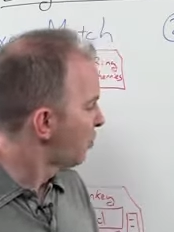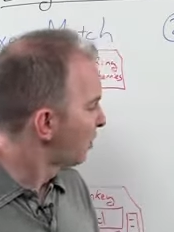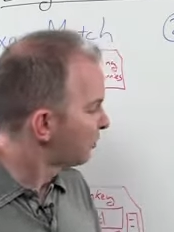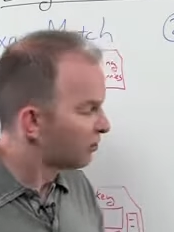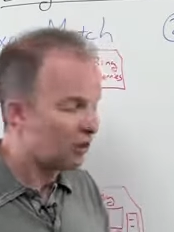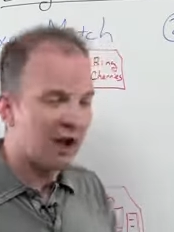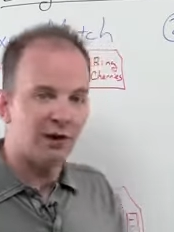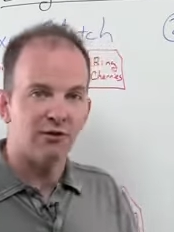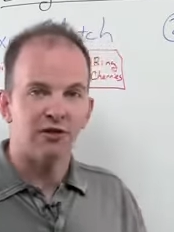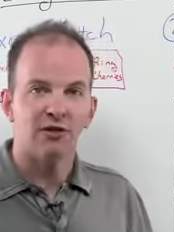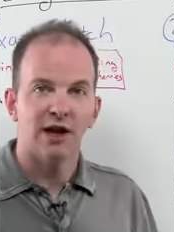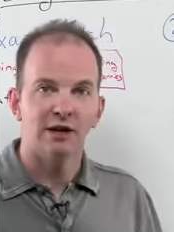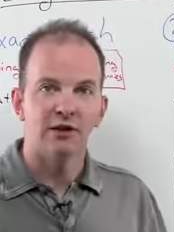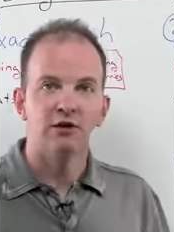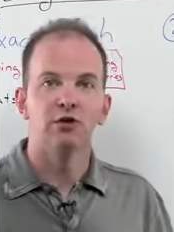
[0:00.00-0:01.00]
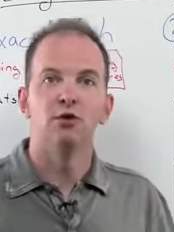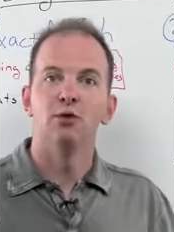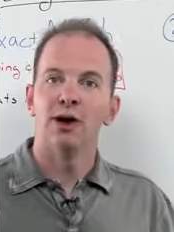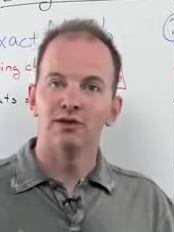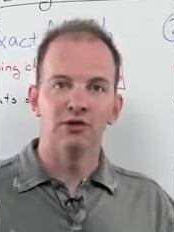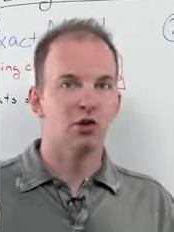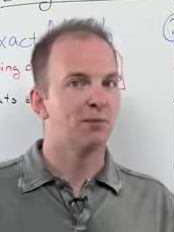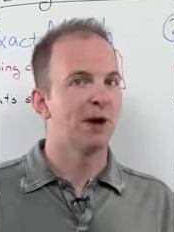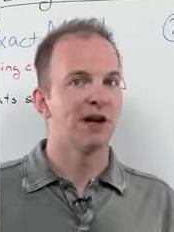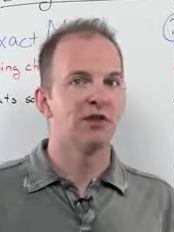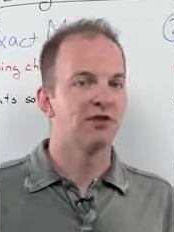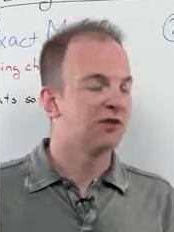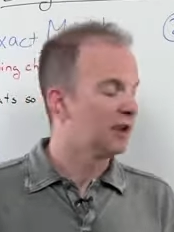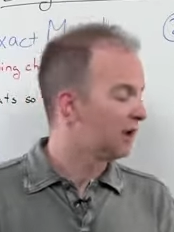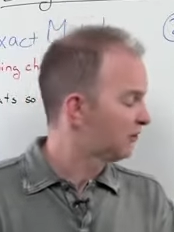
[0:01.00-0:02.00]
which a lot of us like to do, SEO by
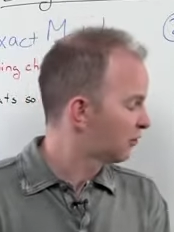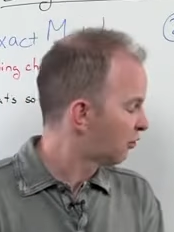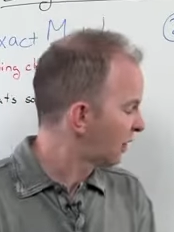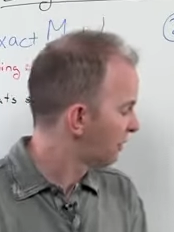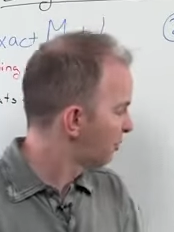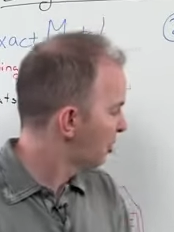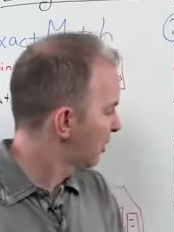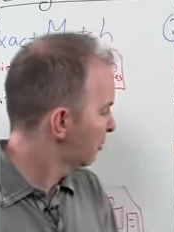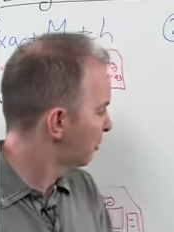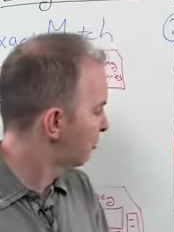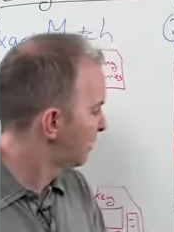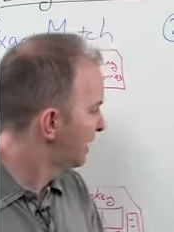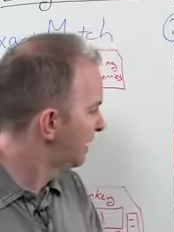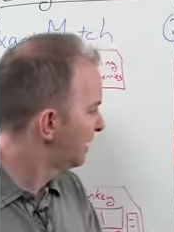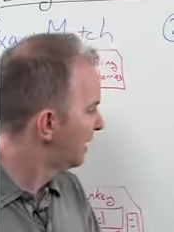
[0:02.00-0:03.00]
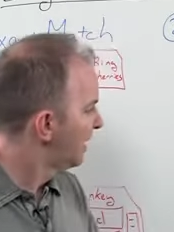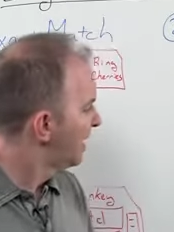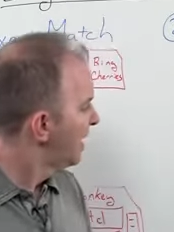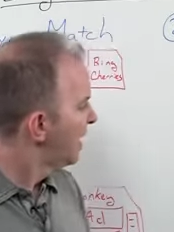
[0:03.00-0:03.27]
the Sea is a great blog to read,